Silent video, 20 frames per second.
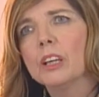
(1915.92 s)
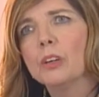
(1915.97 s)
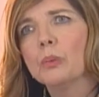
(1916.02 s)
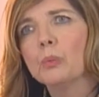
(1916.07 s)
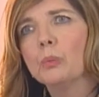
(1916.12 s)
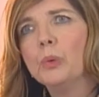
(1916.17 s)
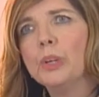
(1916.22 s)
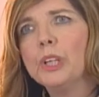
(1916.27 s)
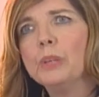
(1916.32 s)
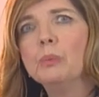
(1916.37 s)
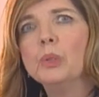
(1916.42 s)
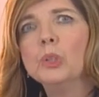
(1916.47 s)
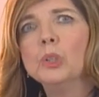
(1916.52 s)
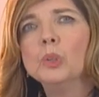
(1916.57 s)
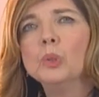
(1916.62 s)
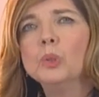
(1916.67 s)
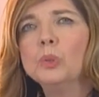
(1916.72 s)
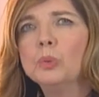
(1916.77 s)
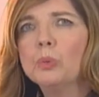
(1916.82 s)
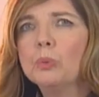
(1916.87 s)
We
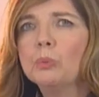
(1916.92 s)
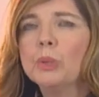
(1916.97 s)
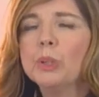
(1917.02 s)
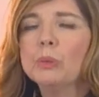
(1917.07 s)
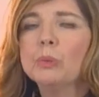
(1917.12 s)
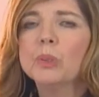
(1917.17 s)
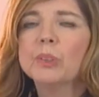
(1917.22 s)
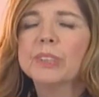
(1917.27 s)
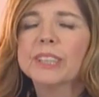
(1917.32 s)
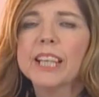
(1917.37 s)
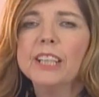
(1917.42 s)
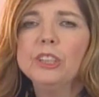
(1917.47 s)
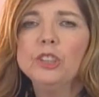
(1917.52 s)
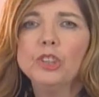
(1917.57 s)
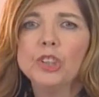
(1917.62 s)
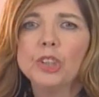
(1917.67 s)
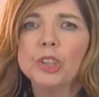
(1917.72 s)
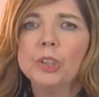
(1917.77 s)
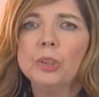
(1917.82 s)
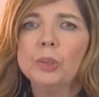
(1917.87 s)
will
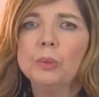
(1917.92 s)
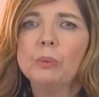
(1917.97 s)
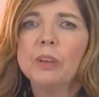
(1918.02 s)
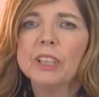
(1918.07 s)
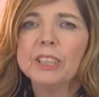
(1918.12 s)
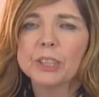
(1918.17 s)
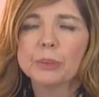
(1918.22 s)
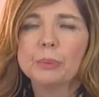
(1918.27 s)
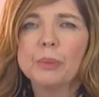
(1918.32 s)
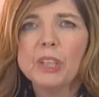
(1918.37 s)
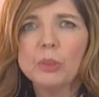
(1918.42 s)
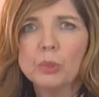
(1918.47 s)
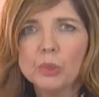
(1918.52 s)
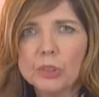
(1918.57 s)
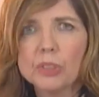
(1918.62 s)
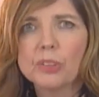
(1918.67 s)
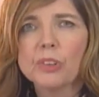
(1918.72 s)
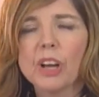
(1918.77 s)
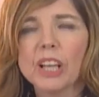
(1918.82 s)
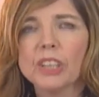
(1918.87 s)
send you, once we
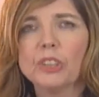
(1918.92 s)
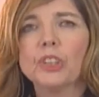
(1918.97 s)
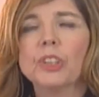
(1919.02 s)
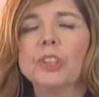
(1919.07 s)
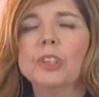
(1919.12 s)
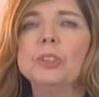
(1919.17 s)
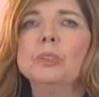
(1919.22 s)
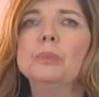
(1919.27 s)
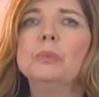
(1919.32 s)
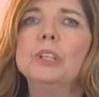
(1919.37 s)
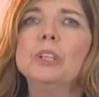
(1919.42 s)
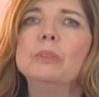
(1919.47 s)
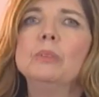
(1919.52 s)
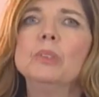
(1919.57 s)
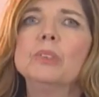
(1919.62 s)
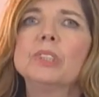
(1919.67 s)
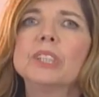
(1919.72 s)
authorise you, we will